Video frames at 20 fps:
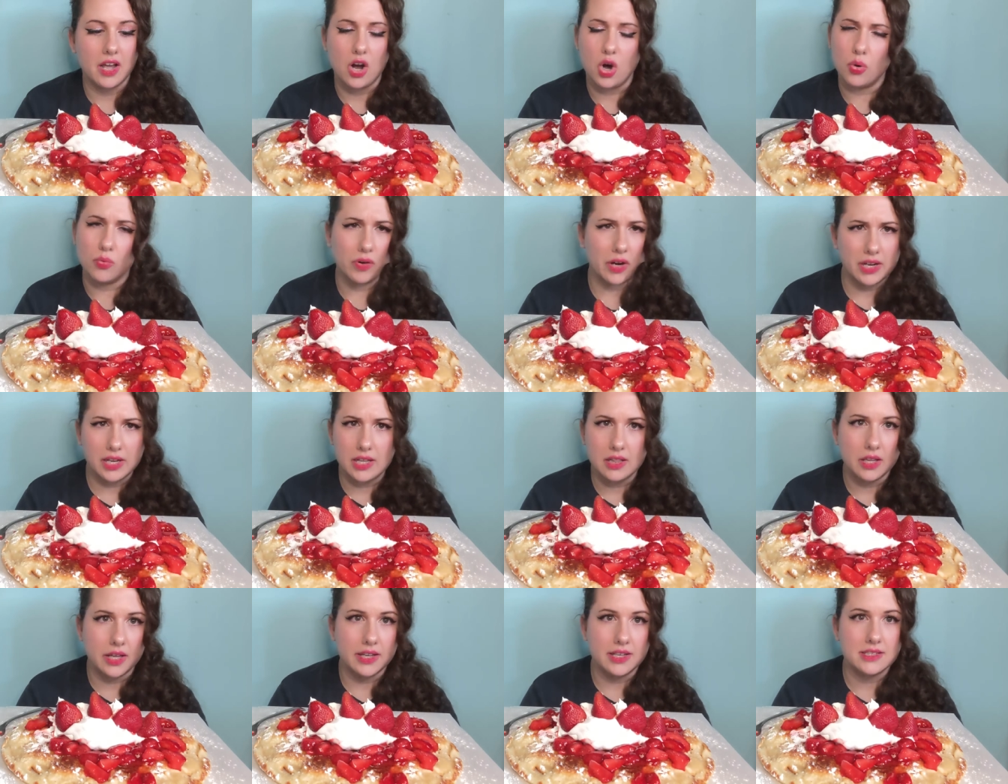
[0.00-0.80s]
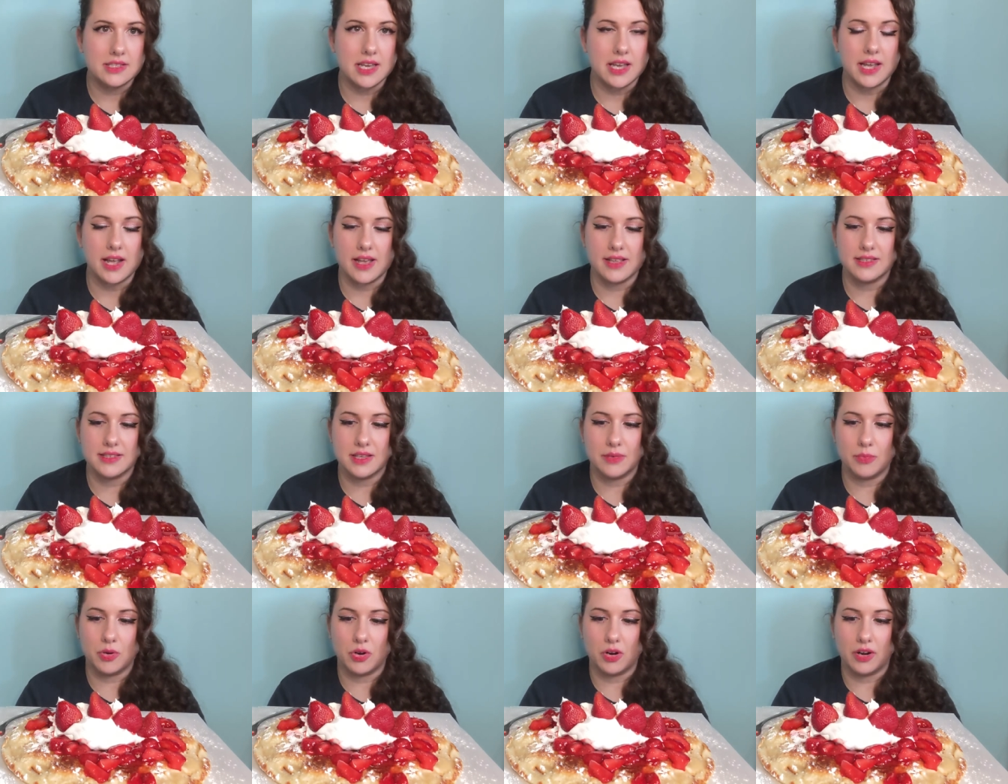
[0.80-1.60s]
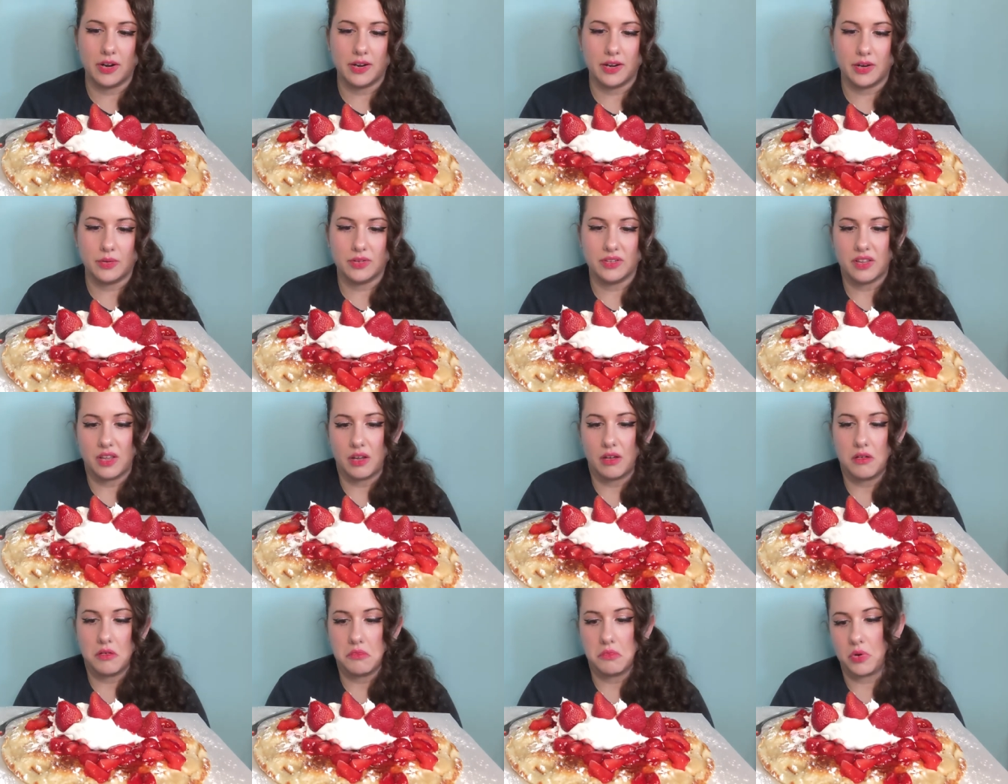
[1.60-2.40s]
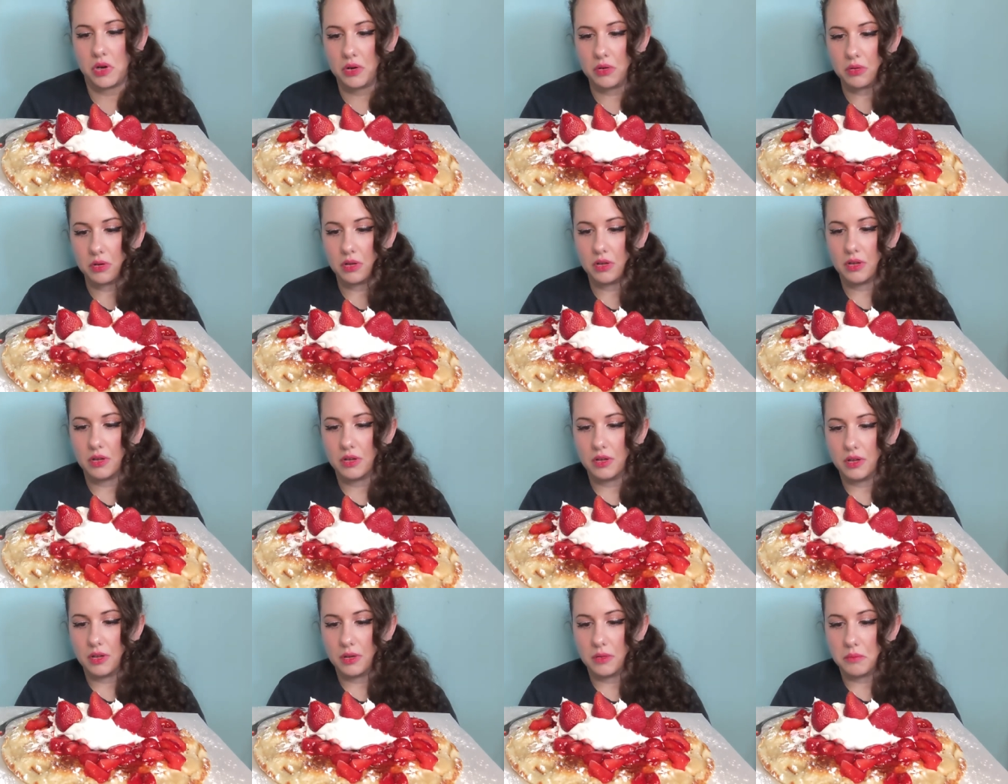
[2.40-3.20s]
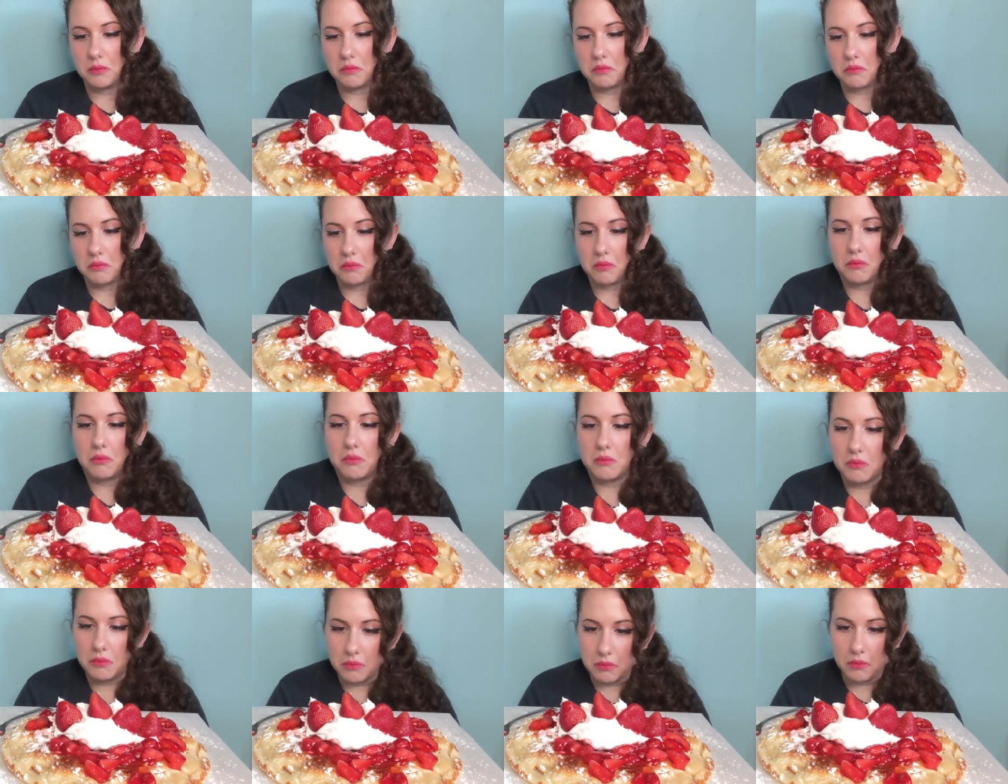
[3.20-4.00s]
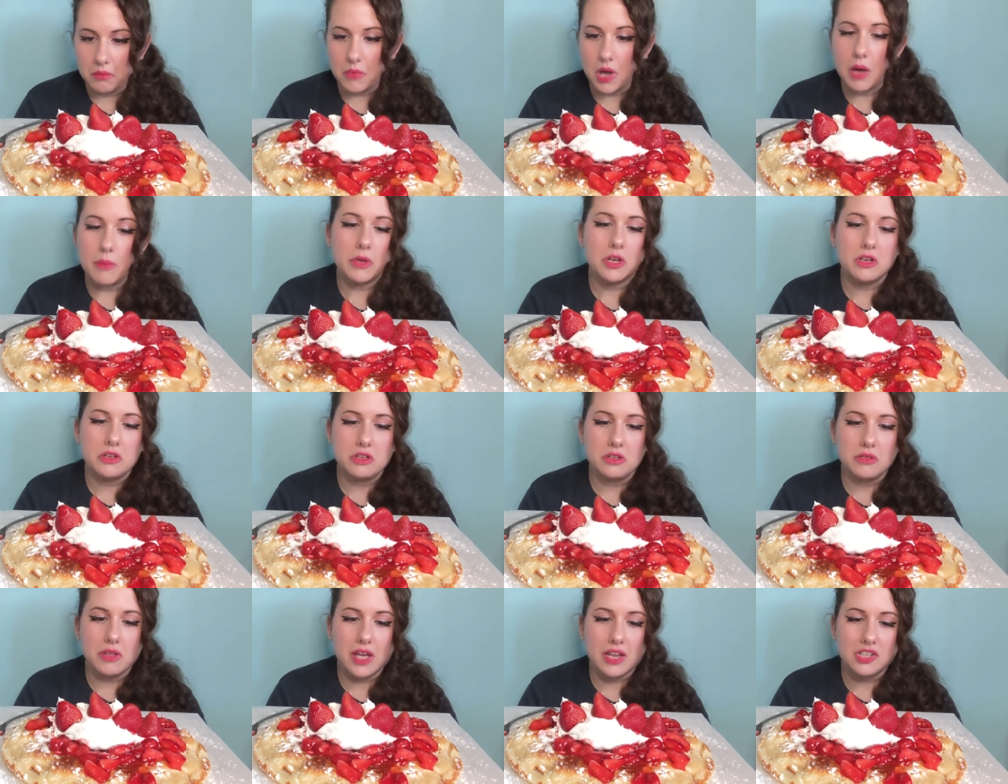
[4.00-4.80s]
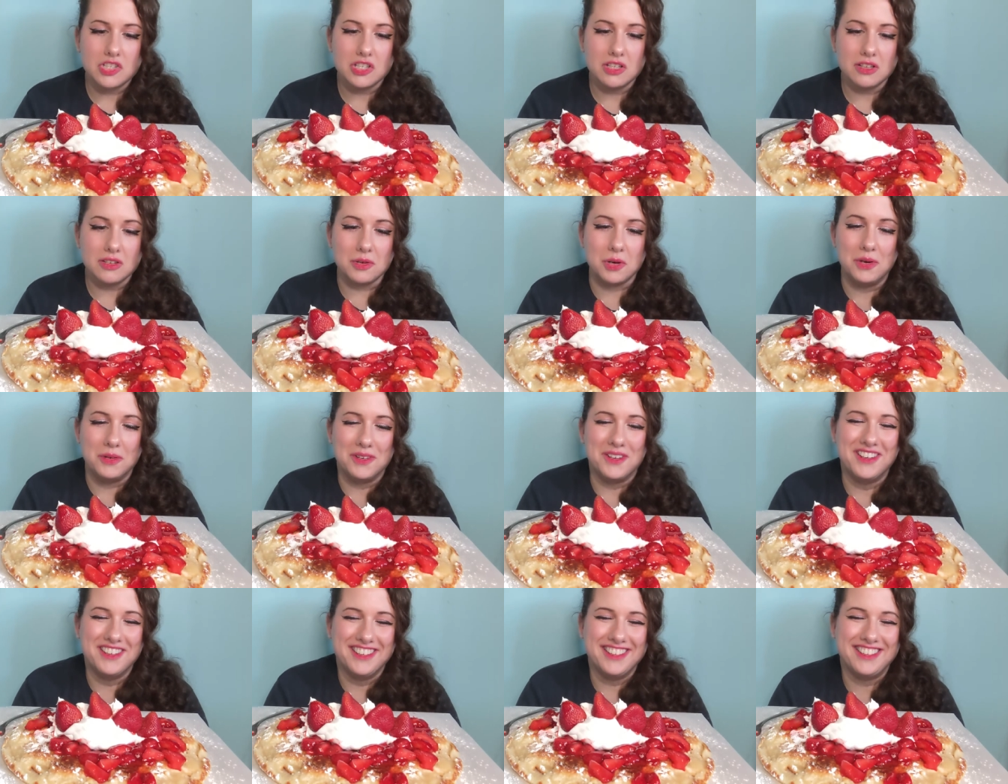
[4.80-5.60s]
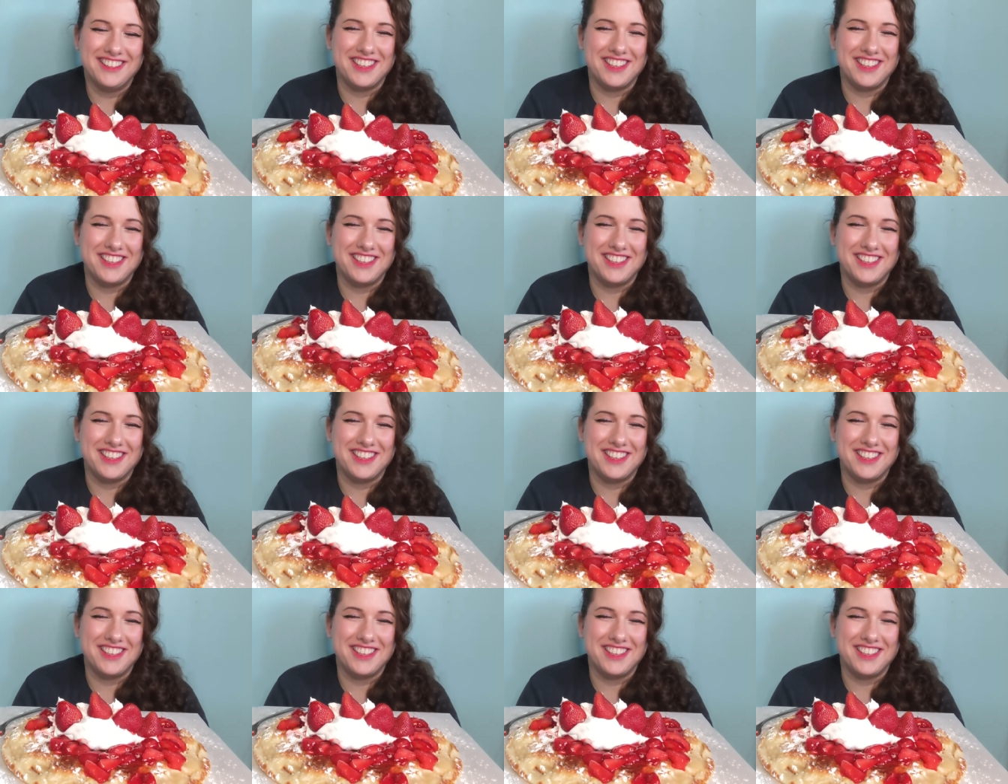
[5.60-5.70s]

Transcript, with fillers: I already liked ASMR and I was like, oh, well, I'm going to do that too.